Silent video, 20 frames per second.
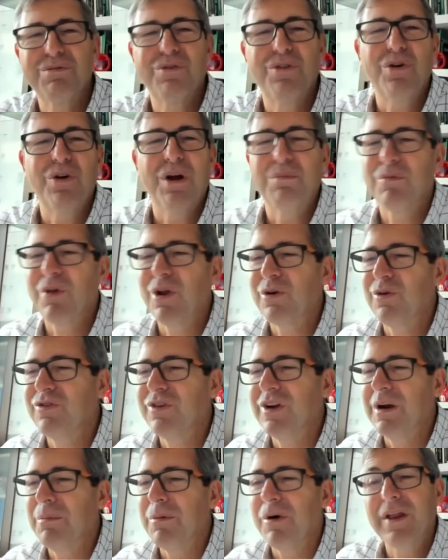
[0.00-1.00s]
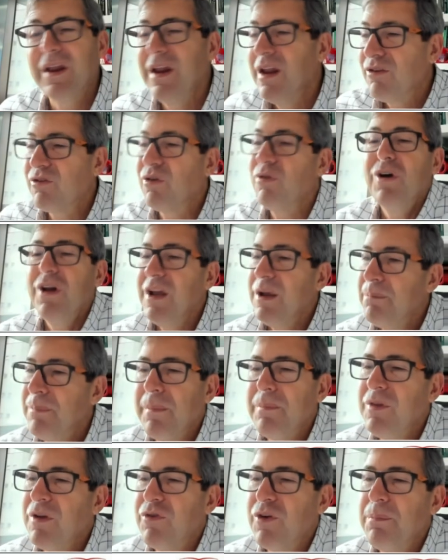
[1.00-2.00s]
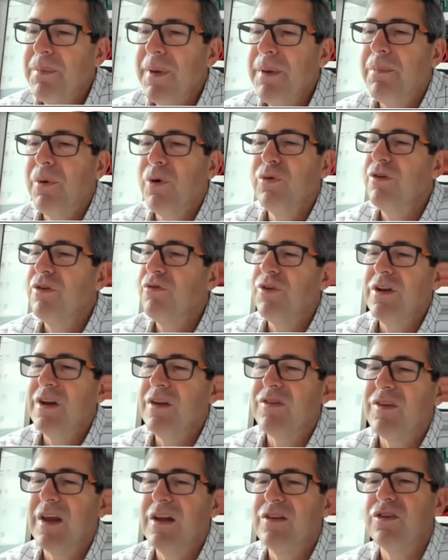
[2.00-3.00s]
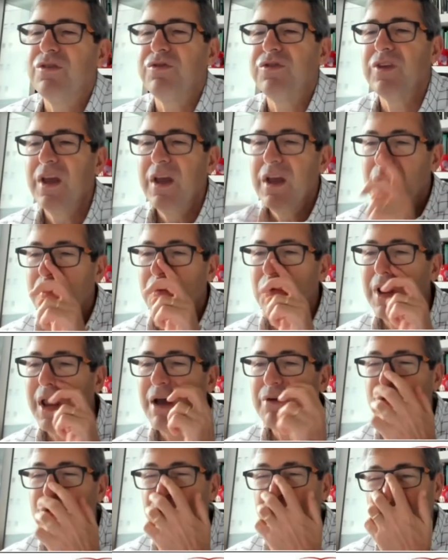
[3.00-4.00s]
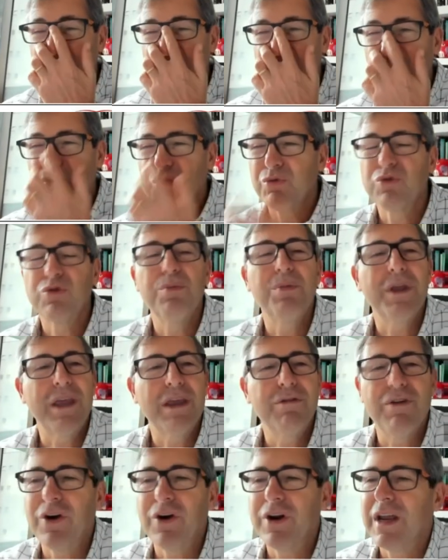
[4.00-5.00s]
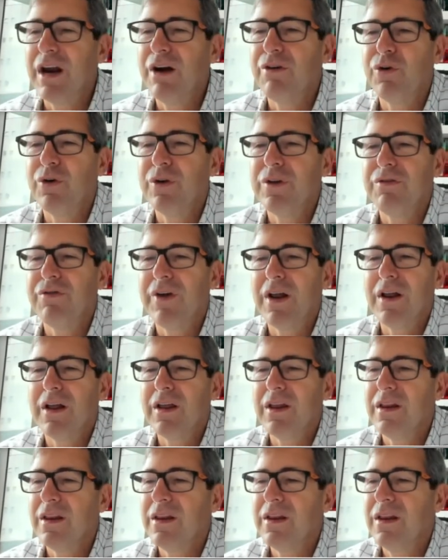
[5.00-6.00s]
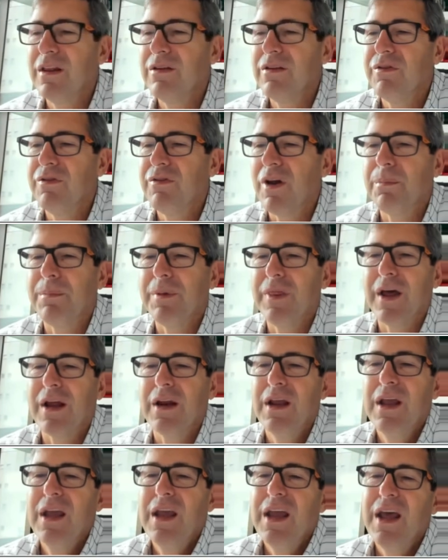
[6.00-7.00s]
I'm not concerned about that. So different people, different incentives. We have to, to, to be very careful in uh, de uh, developing that.